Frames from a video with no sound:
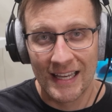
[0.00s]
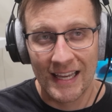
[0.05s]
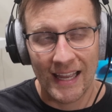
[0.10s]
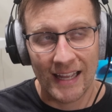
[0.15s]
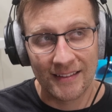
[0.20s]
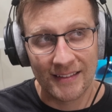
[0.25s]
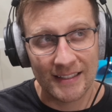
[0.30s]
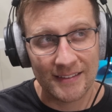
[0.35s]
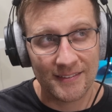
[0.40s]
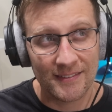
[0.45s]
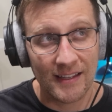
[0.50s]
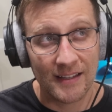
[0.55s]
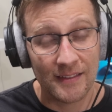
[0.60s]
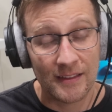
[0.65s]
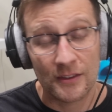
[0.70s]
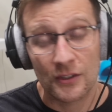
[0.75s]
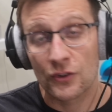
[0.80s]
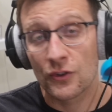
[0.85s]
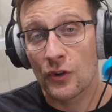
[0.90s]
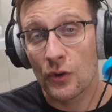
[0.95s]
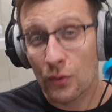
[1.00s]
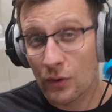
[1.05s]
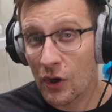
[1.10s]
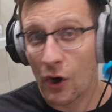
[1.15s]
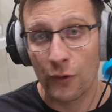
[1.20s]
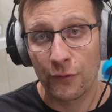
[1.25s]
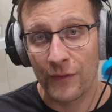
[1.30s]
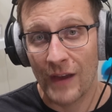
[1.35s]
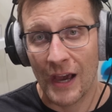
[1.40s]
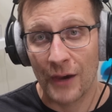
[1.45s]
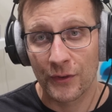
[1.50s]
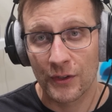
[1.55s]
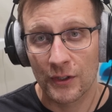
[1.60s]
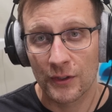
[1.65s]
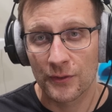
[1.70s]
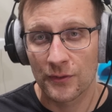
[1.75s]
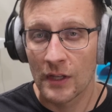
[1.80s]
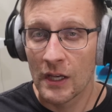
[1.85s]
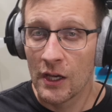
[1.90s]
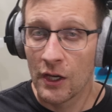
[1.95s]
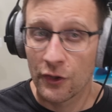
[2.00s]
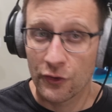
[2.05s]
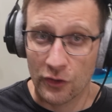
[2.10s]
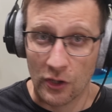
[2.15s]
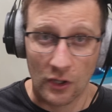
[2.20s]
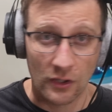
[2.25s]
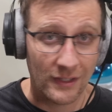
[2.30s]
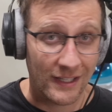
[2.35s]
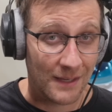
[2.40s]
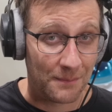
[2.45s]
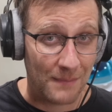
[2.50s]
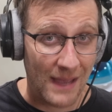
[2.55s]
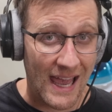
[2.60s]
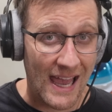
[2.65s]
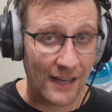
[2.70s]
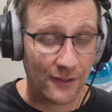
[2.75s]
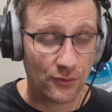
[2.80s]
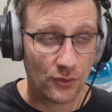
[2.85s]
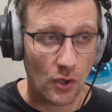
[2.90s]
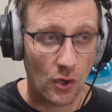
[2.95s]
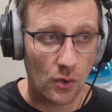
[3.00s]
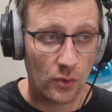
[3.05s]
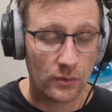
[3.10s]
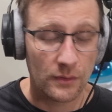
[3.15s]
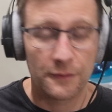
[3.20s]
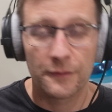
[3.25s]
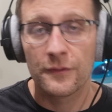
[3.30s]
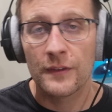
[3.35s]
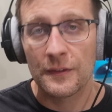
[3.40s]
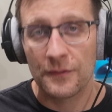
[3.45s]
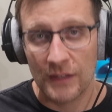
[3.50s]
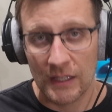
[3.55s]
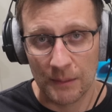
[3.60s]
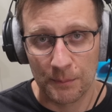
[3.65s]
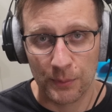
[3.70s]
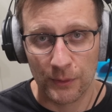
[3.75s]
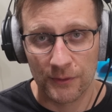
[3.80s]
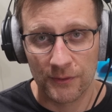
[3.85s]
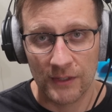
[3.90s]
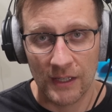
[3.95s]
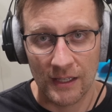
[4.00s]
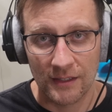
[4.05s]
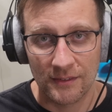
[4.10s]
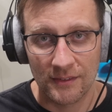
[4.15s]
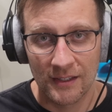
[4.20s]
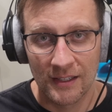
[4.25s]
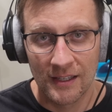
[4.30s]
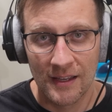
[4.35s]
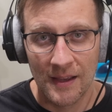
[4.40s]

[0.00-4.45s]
and let's say that the two co-founders, Charlie and Max, owned 15%,